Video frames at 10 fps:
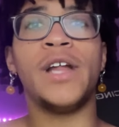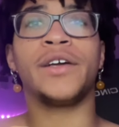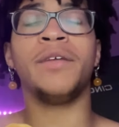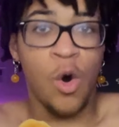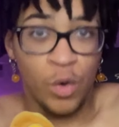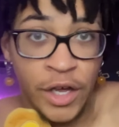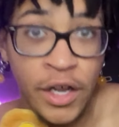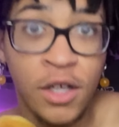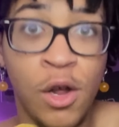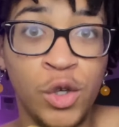not gonna, oh, get
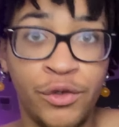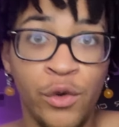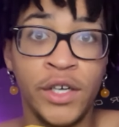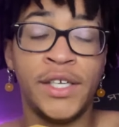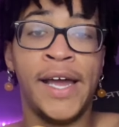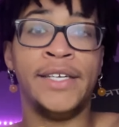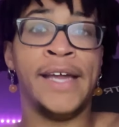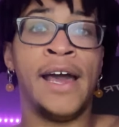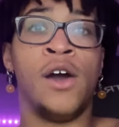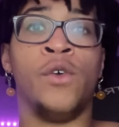in close for a
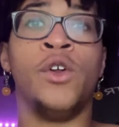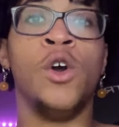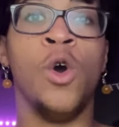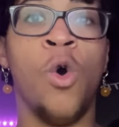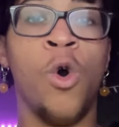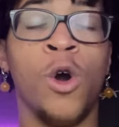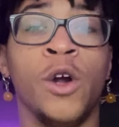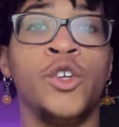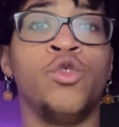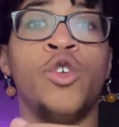takedown
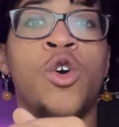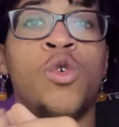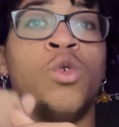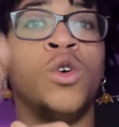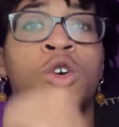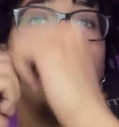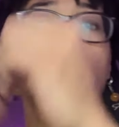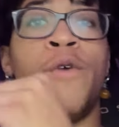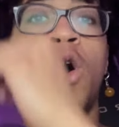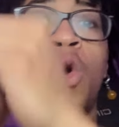or, you know,
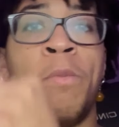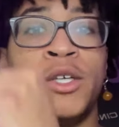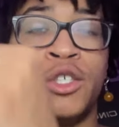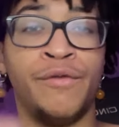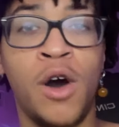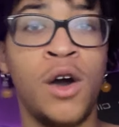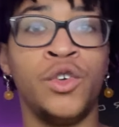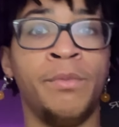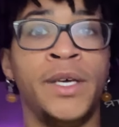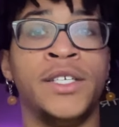go for a whole bunch of
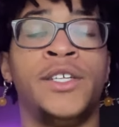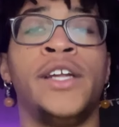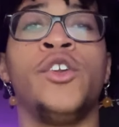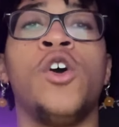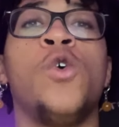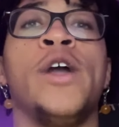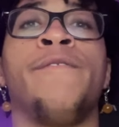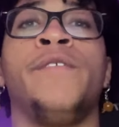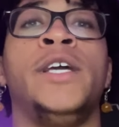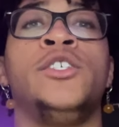volume because they know
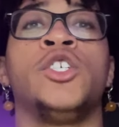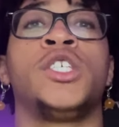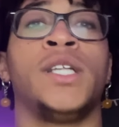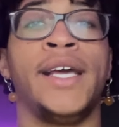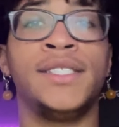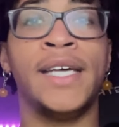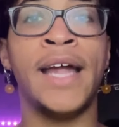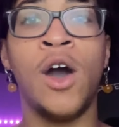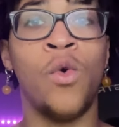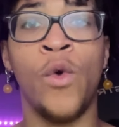if he just slings
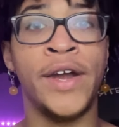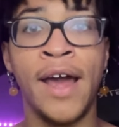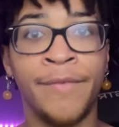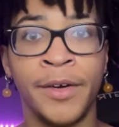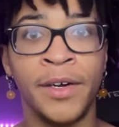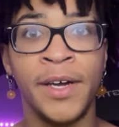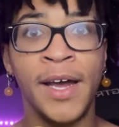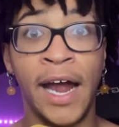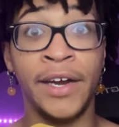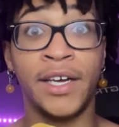that out whenever
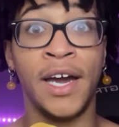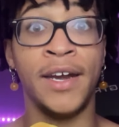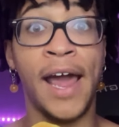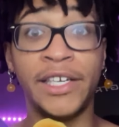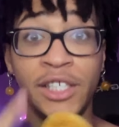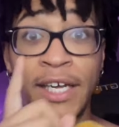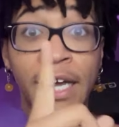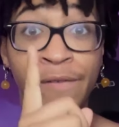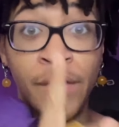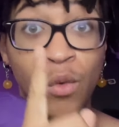and it connects
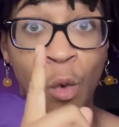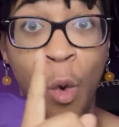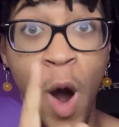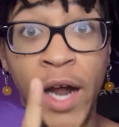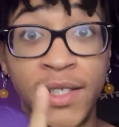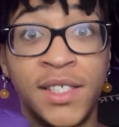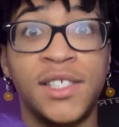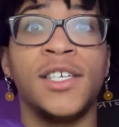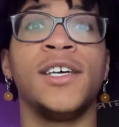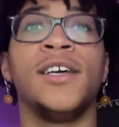even
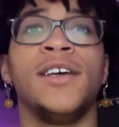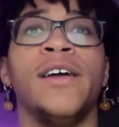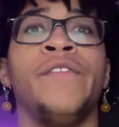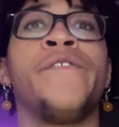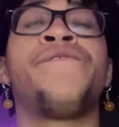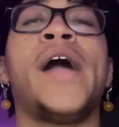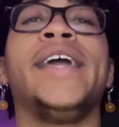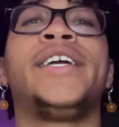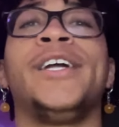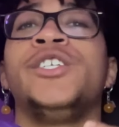once, the
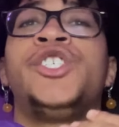fight can